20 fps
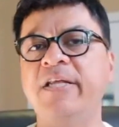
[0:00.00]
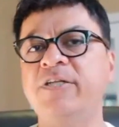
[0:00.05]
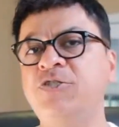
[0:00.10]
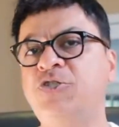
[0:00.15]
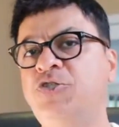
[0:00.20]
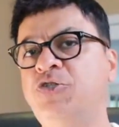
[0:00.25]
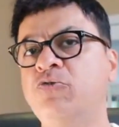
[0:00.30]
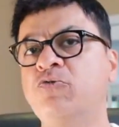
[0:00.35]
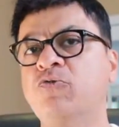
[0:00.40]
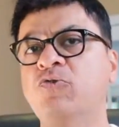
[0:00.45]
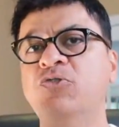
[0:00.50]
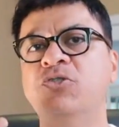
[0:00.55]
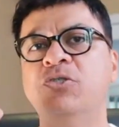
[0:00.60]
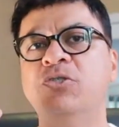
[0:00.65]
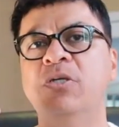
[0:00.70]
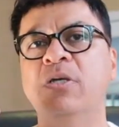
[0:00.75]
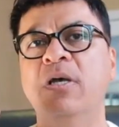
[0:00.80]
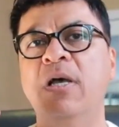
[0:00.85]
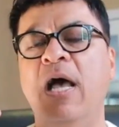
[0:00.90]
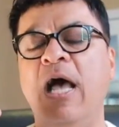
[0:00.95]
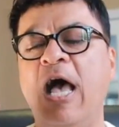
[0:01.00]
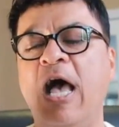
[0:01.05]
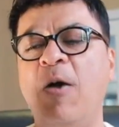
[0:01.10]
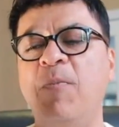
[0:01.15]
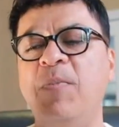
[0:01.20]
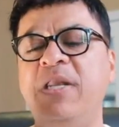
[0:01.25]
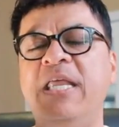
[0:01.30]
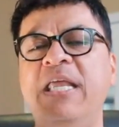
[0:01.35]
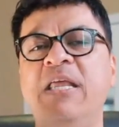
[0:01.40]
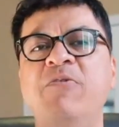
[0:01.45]
and choose how
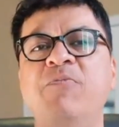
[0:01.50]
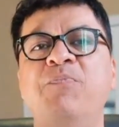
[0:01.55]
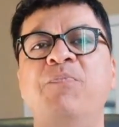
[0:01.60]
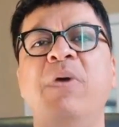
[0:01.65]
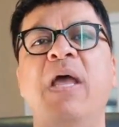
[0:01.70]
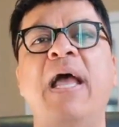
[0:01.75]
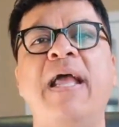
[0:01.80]
many